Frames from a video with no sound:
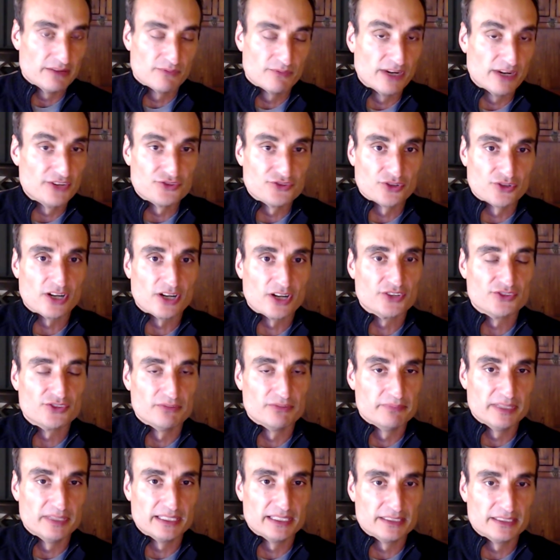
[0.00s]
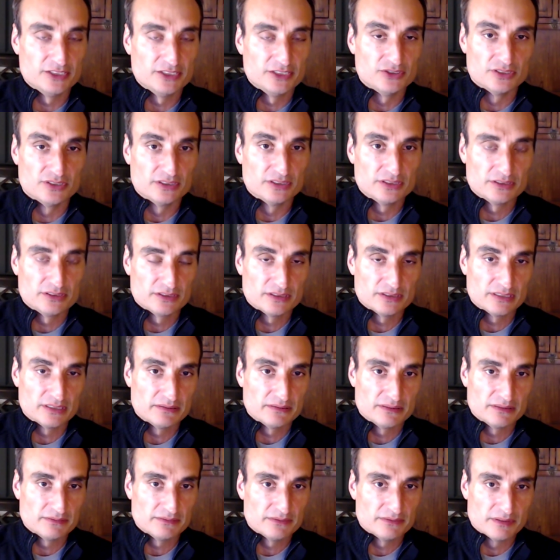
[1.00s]
Rachel Carson being, you know,
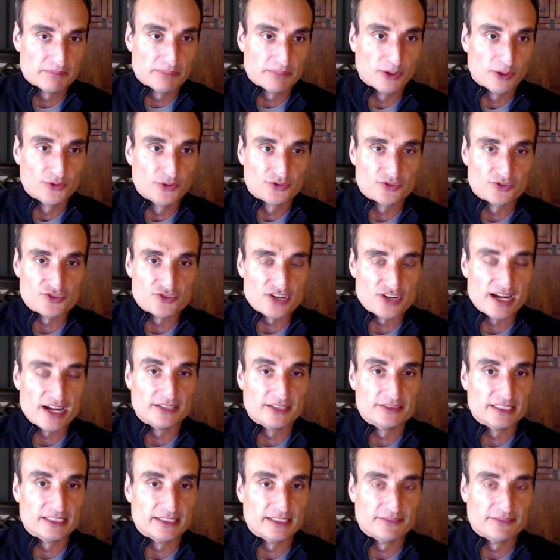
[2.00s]
the poster child